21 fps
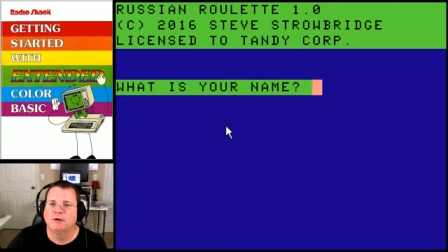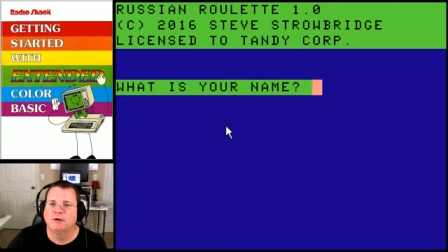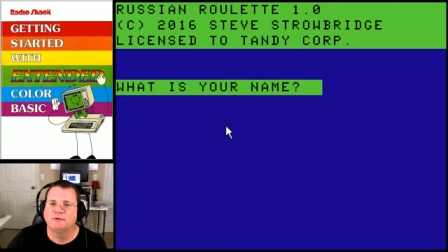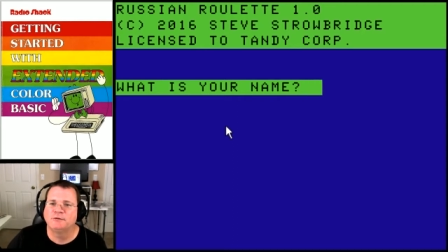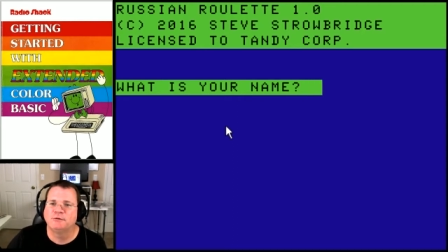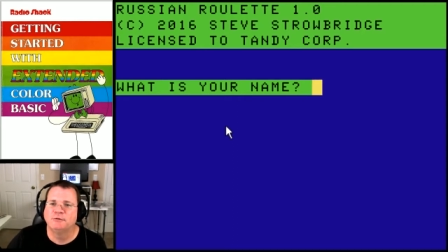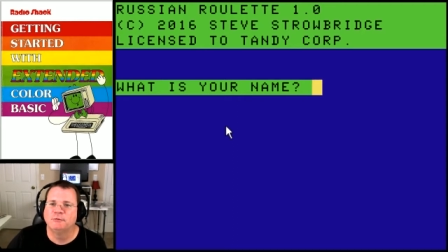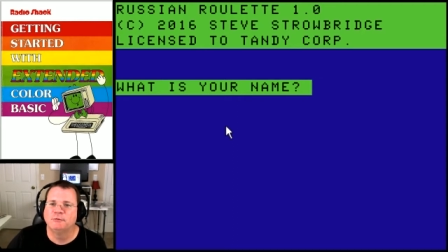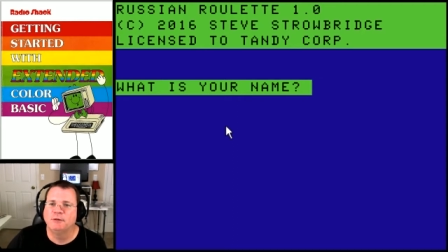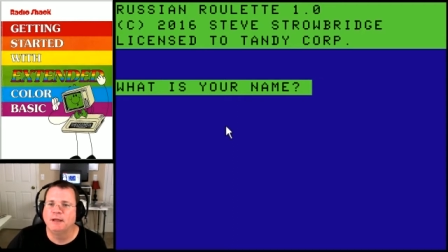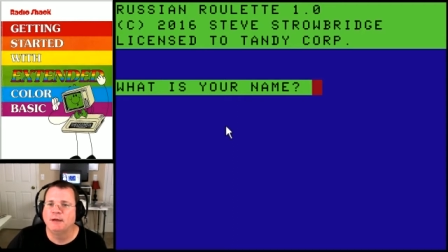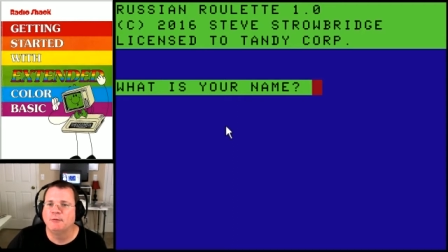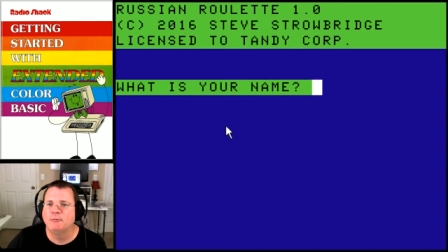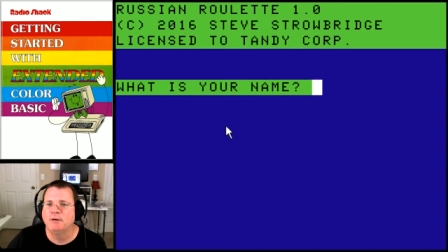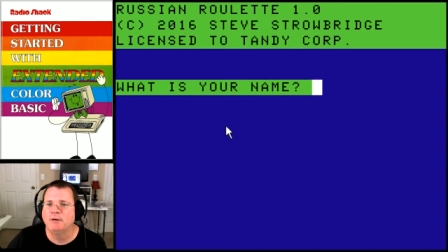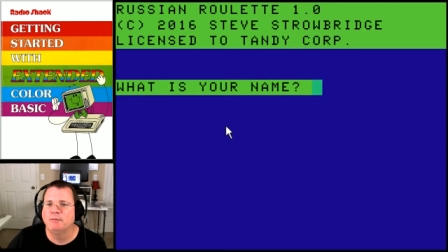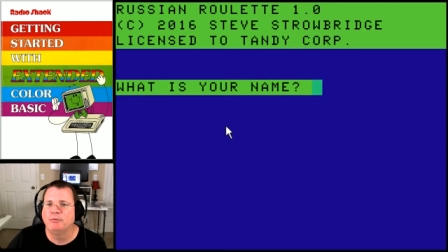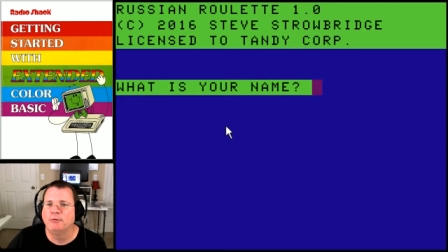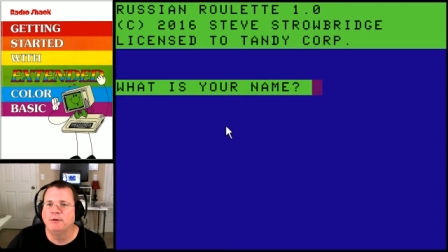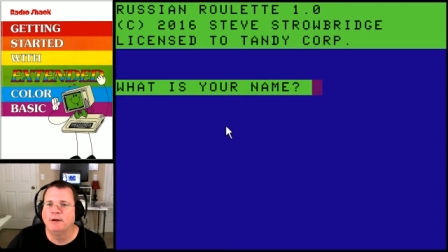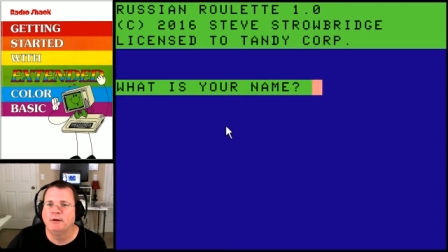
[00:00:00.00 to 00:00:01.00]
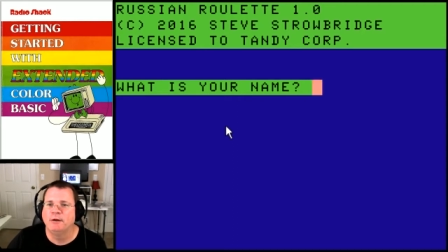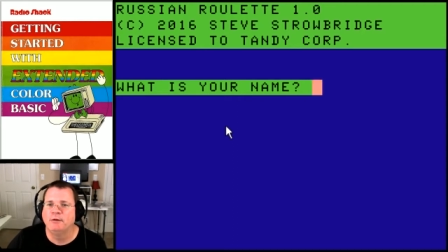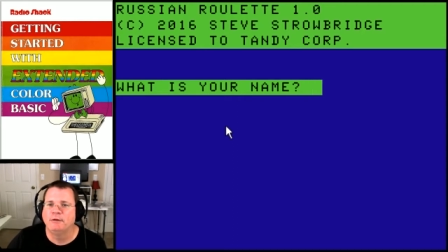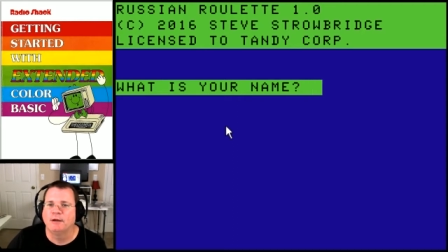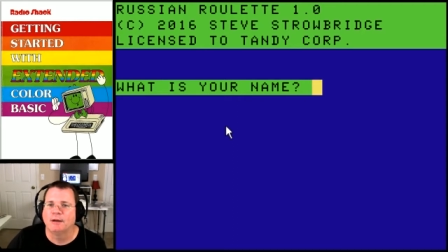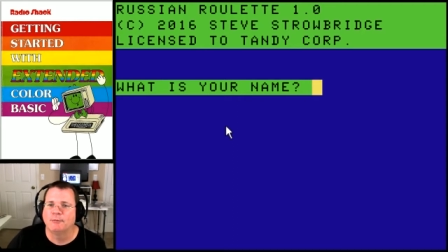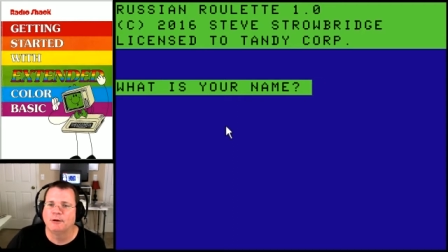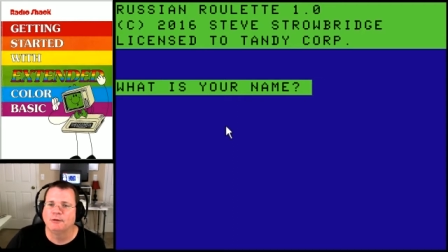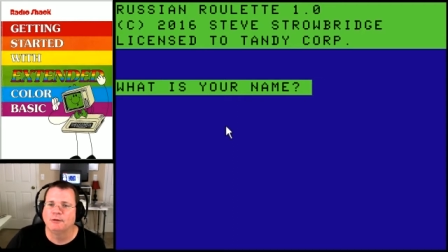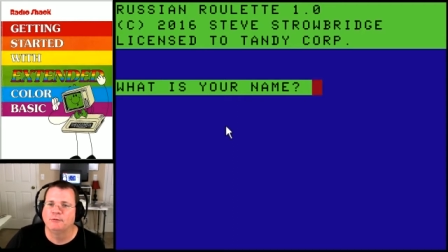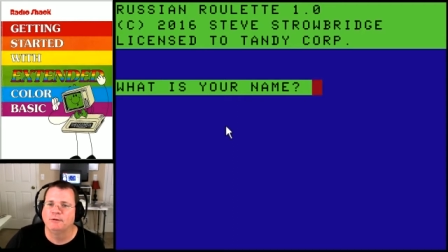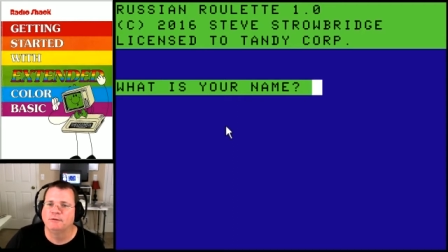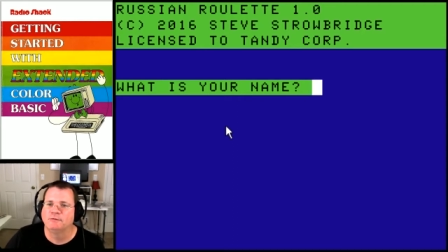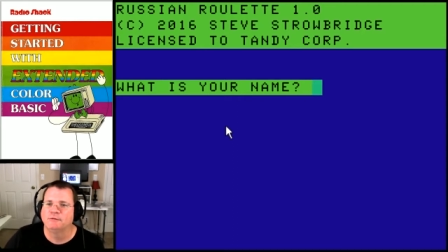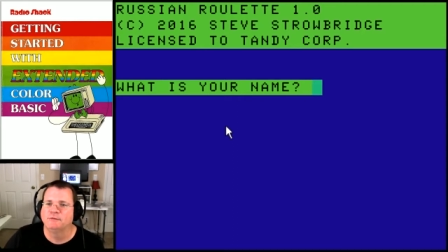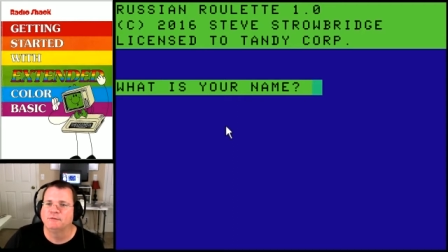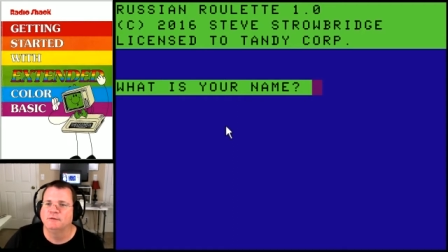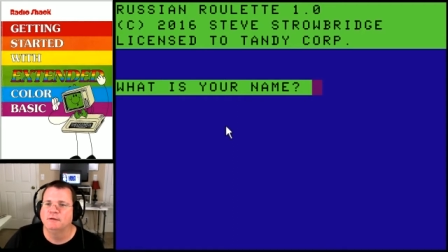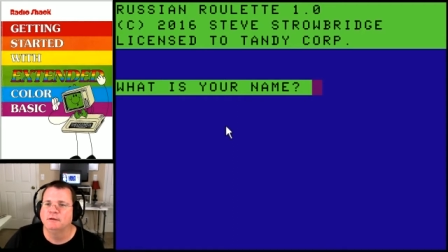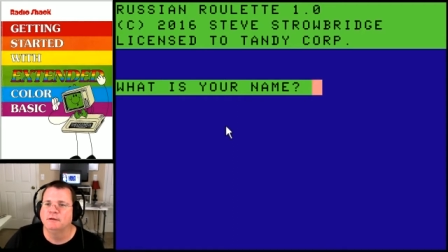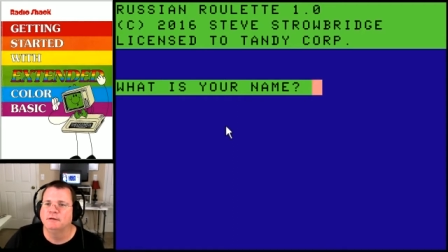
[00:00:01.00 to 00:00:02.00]
Russian Roulette 1.0, copyright
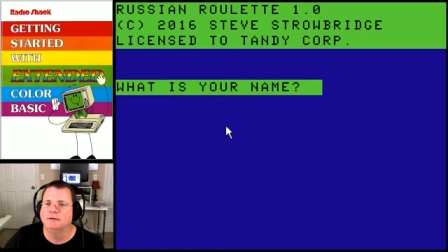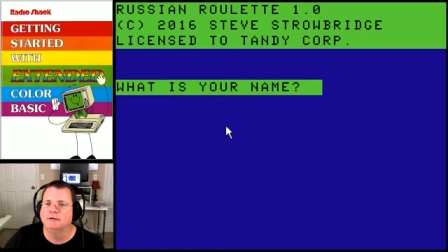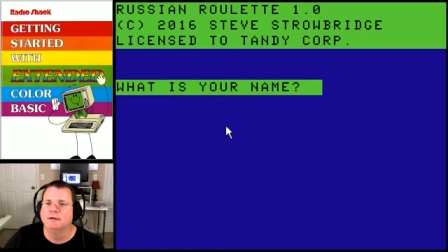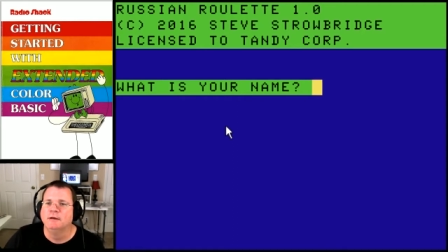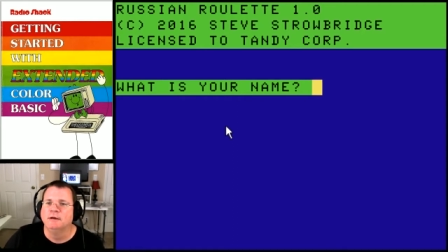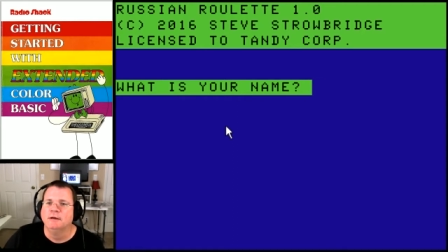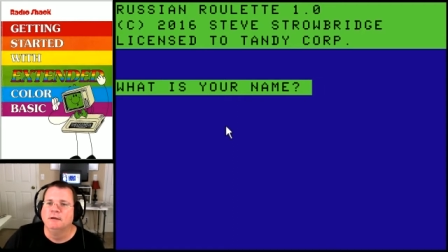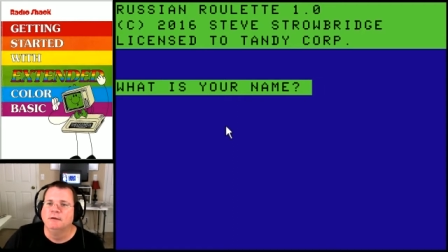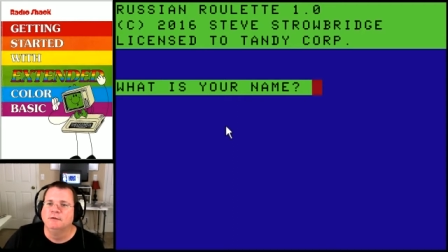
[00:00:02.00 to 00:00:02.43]
2016.